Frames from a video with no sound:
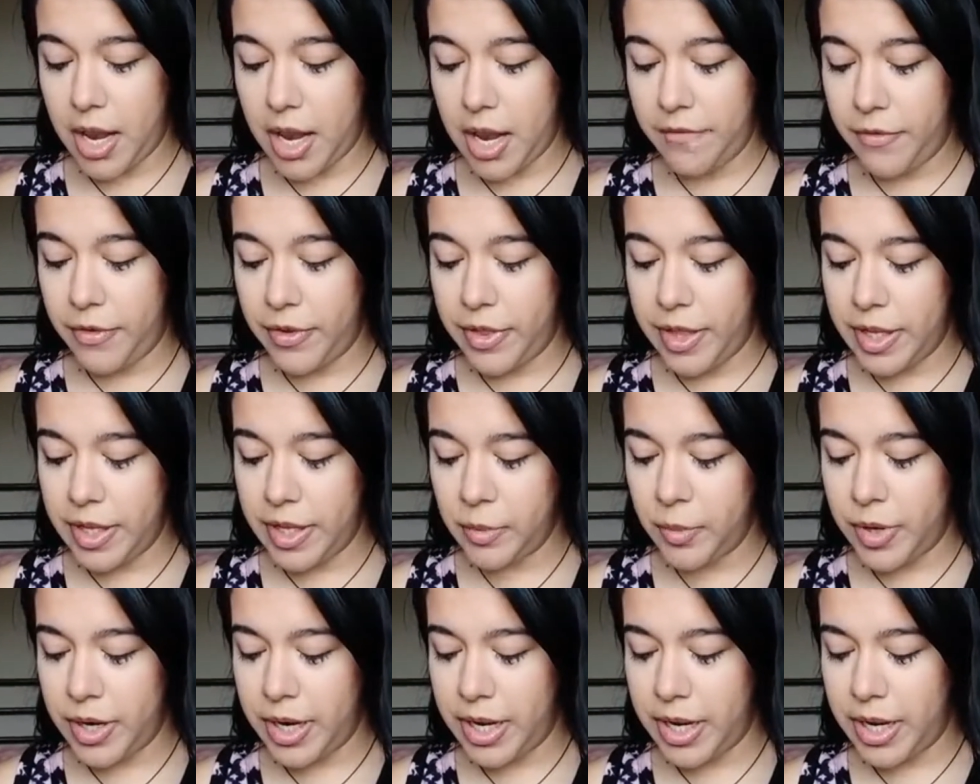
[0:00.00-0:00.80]
And for
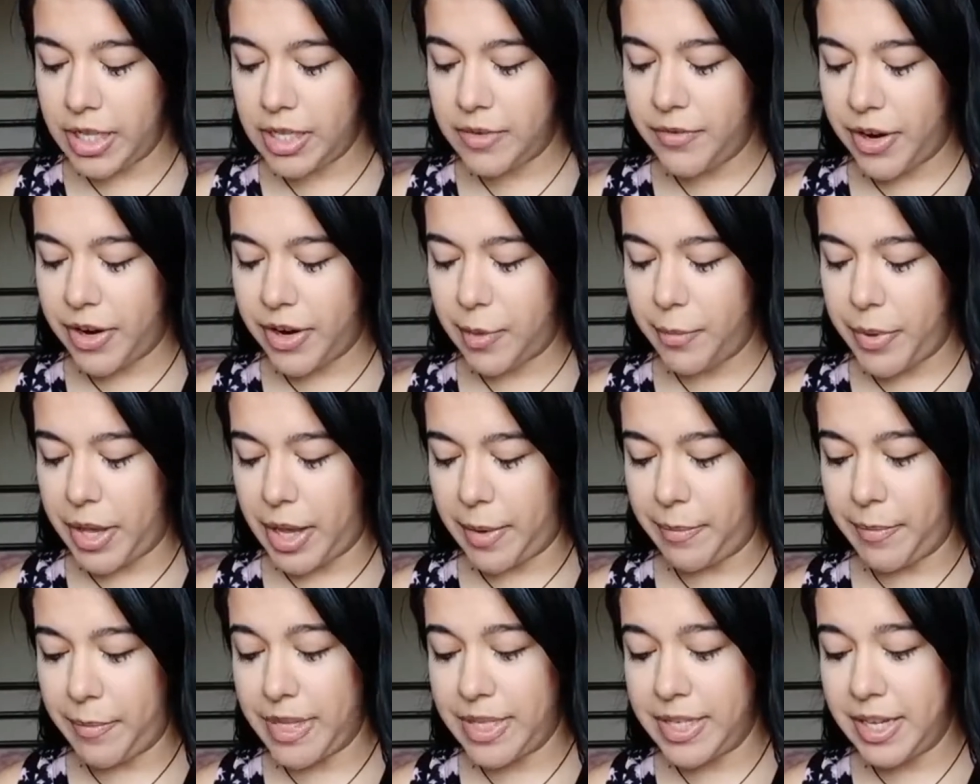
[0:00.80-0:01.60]
this one, it is very
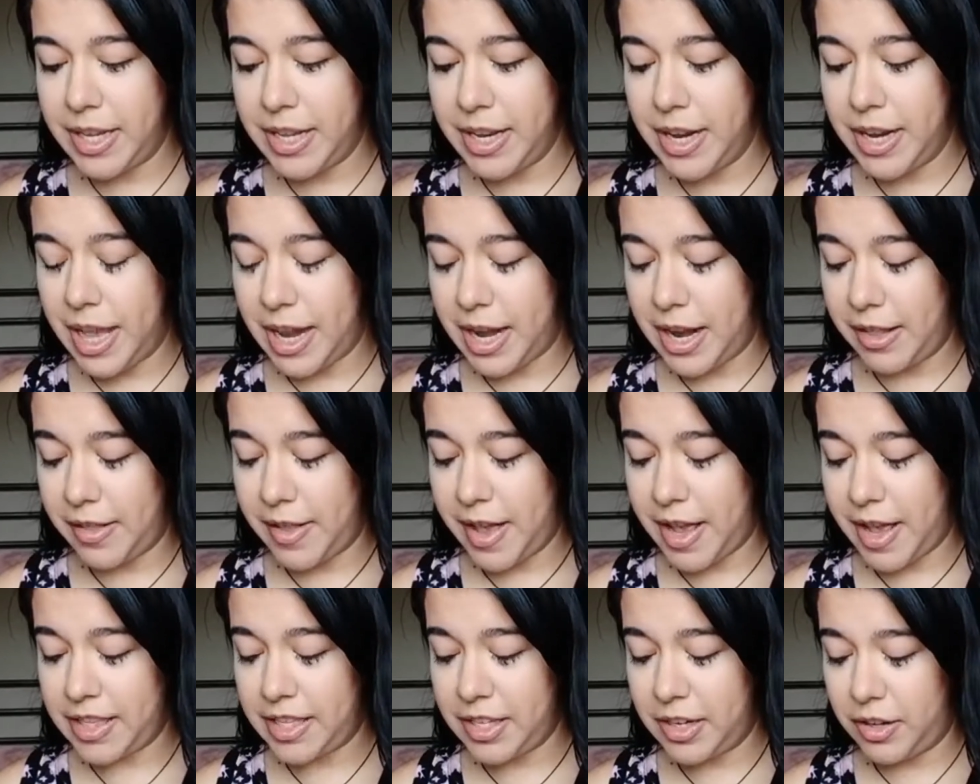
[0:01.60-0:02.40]
pigmented and it
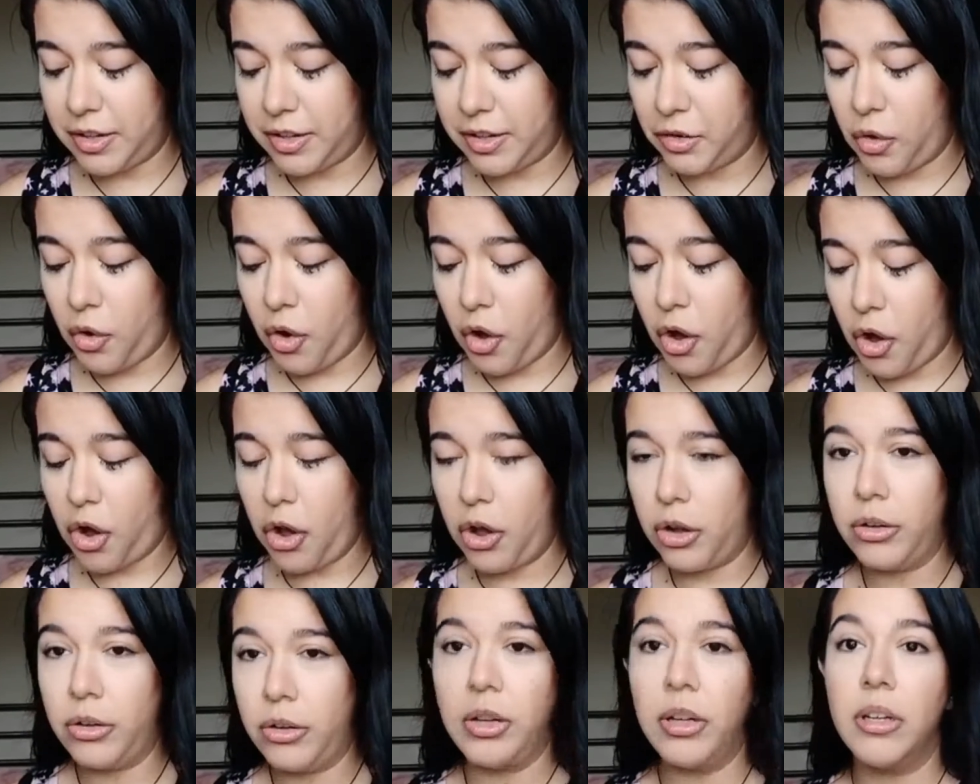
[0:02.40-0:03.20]
lasts a
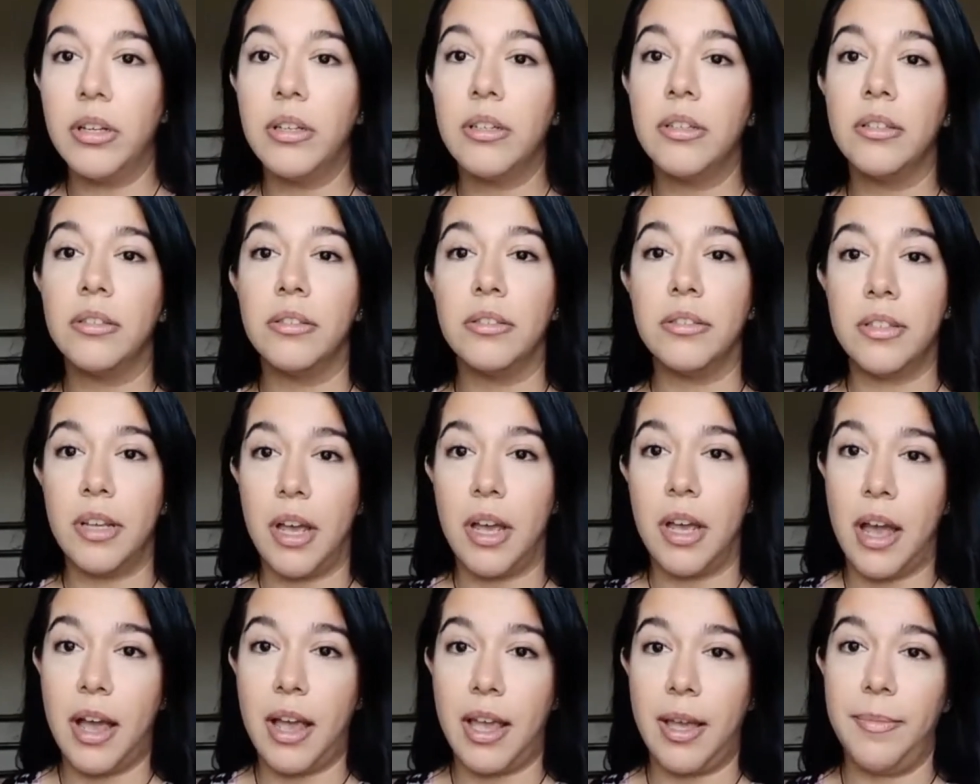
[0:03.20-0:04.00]
long
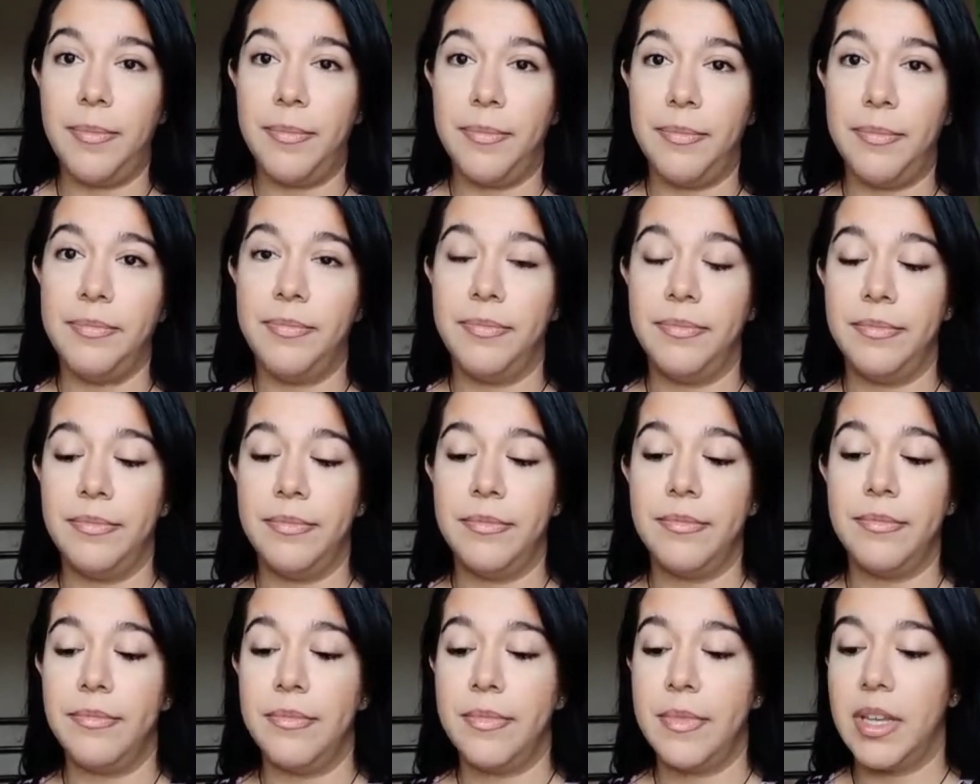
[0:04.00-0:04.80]
time.
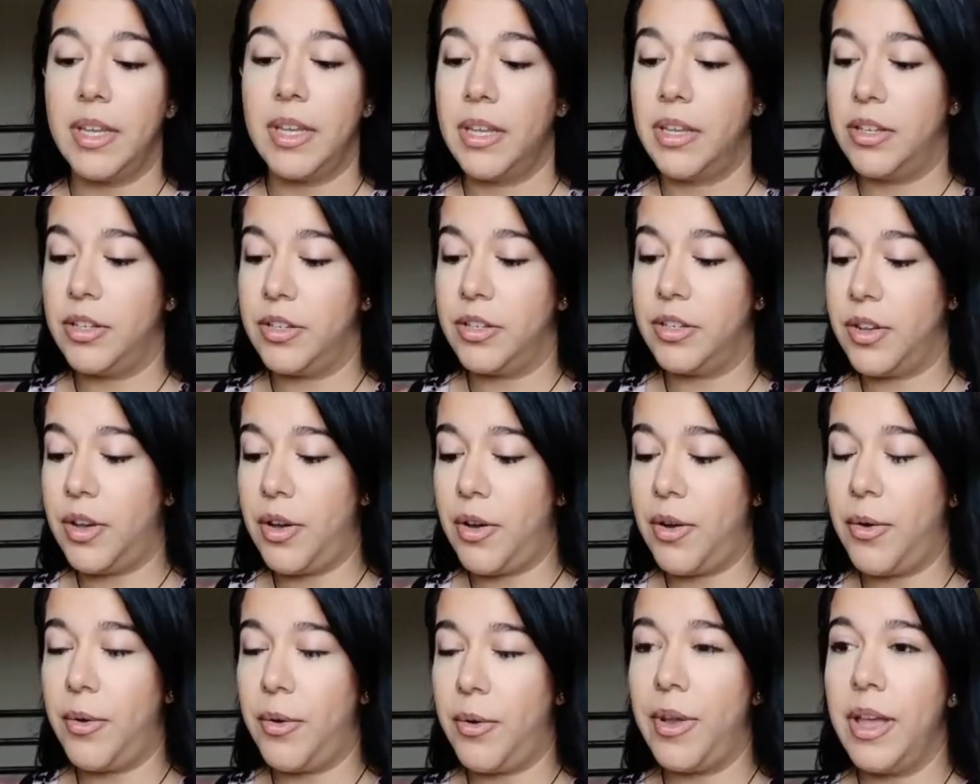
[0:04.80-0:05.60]

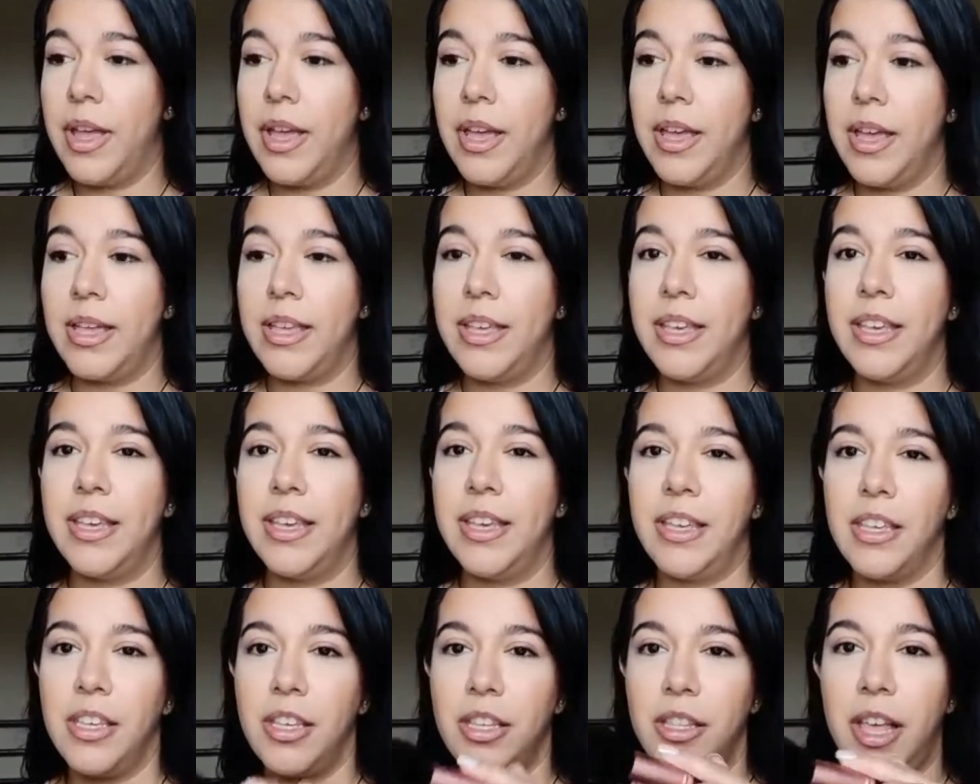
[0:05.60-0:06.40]
So,
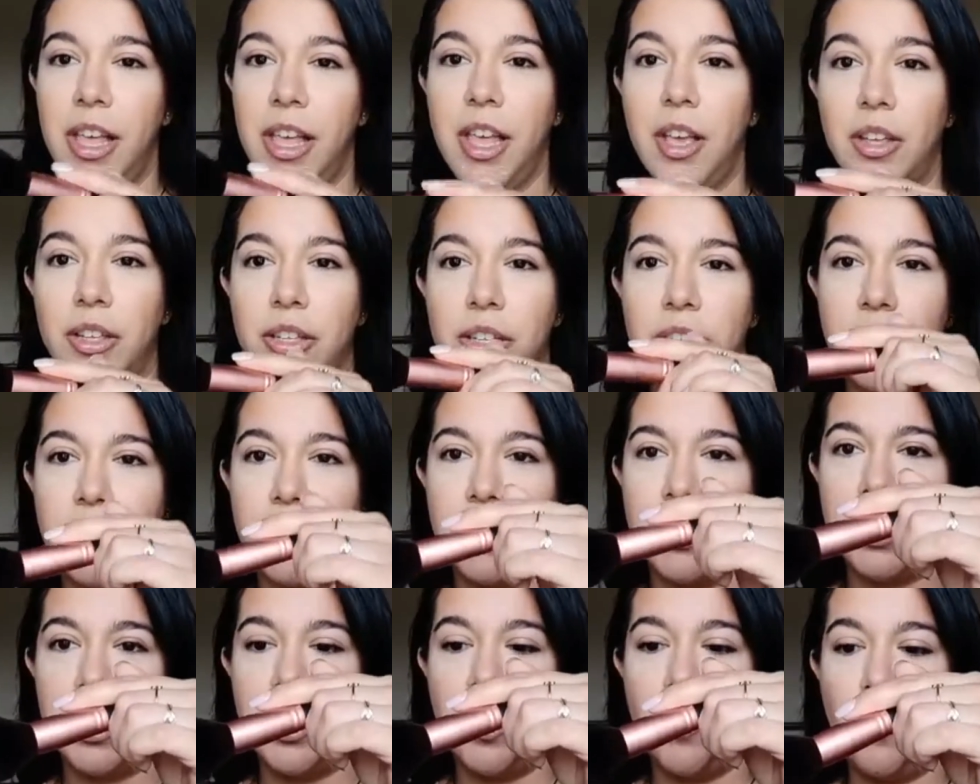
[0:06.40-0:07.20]
like,
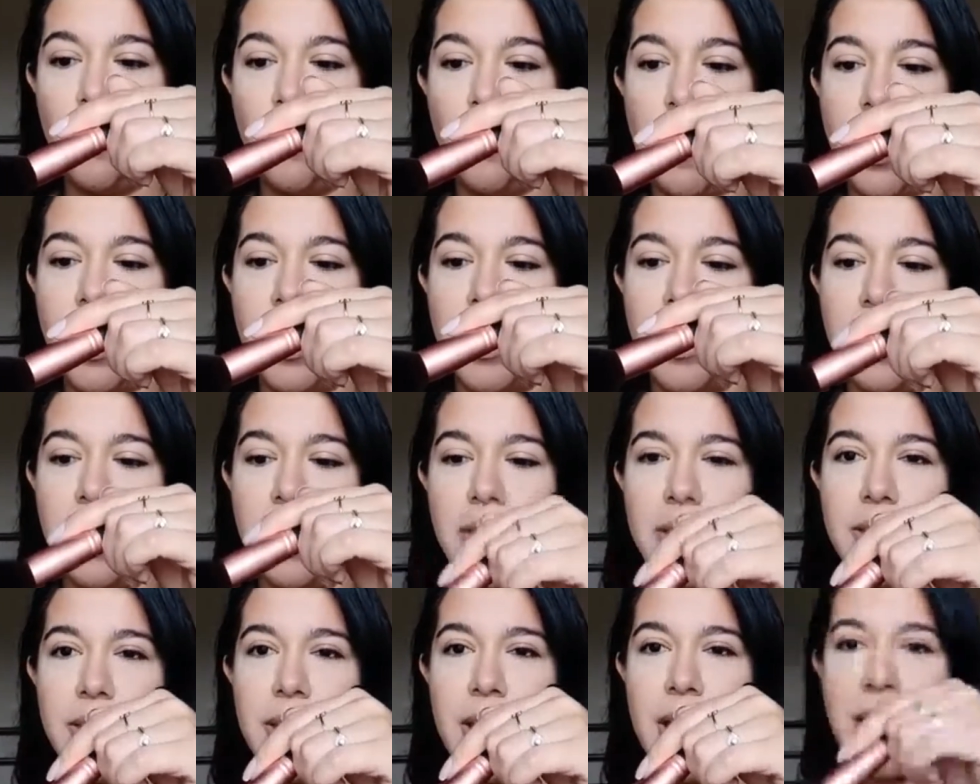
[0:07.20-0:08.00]
seriously, one
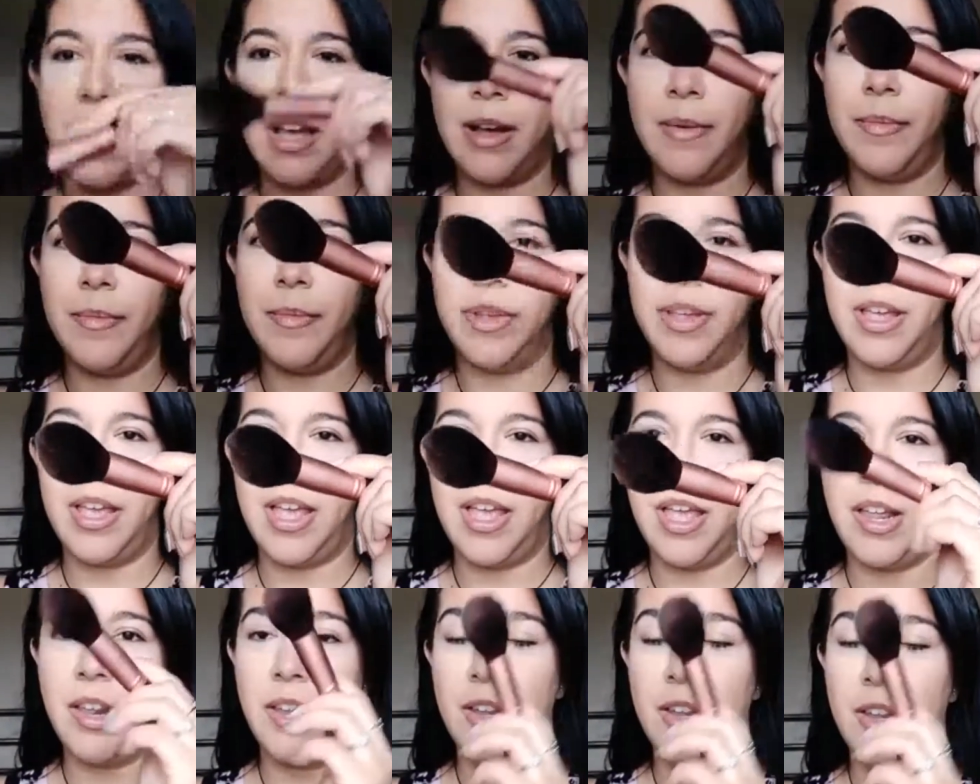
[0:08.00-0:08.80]
dab
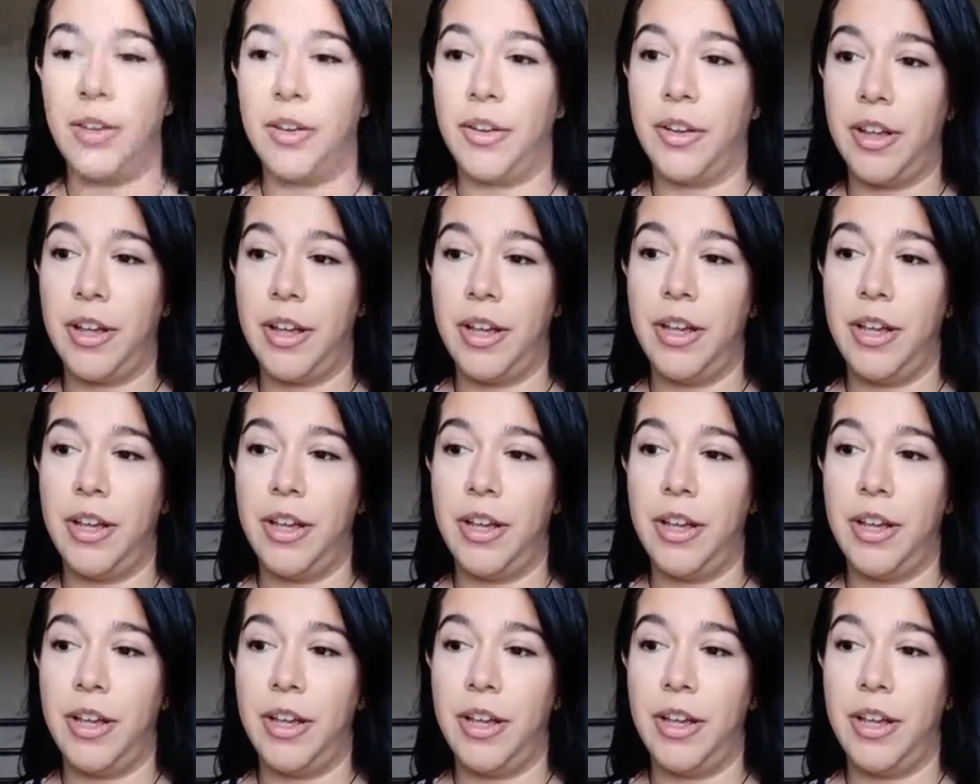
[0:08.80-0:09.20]
and you're